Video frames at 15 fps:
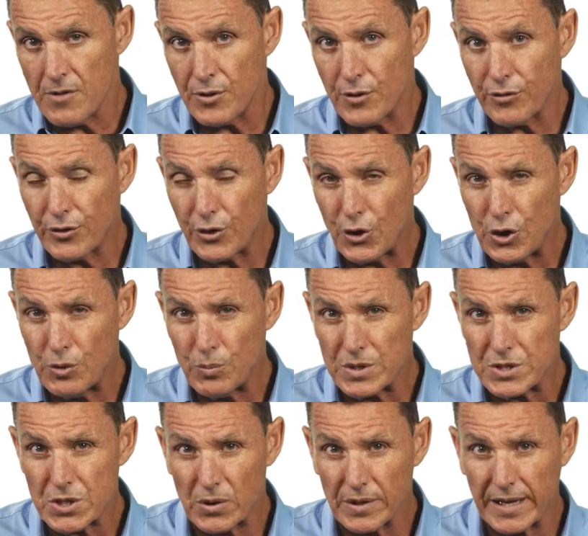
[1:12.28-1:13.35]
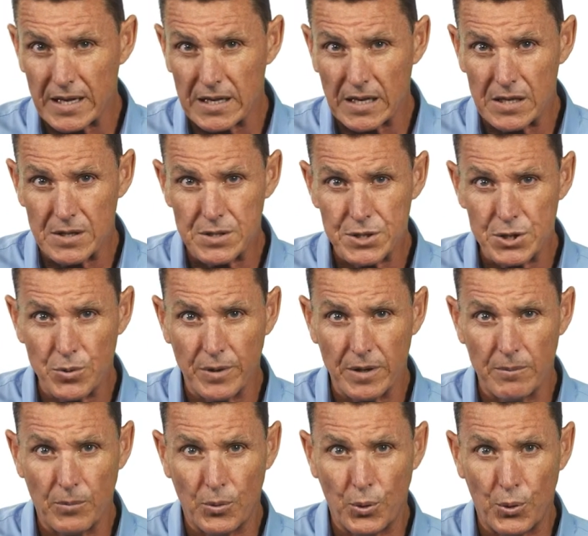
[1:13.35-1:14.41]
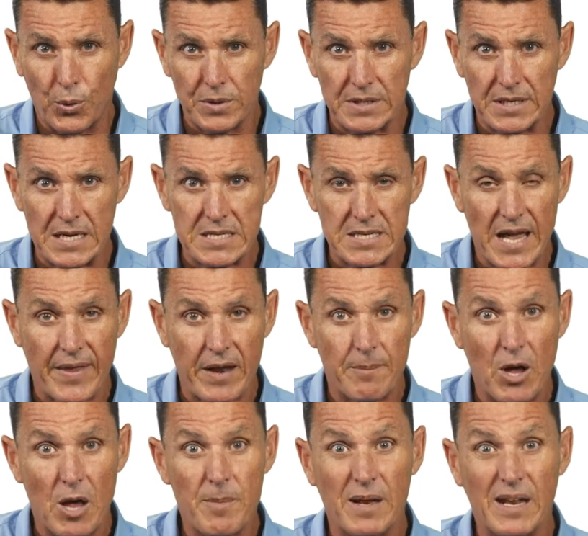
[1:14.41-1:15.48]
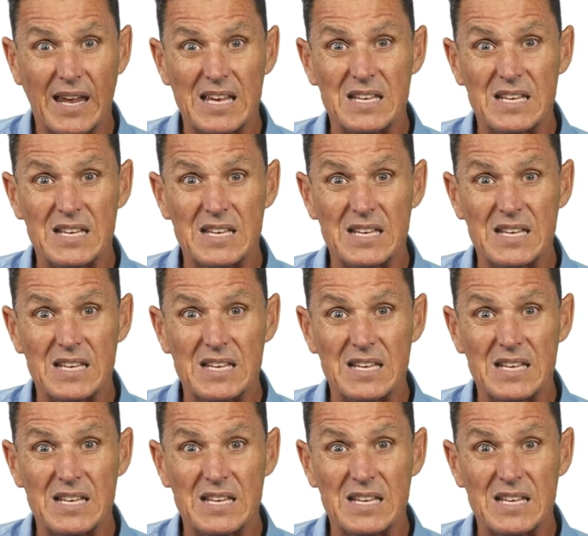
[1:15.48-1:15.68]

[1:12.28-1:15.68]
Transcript: The third, which I'll get into in more detail in a moment,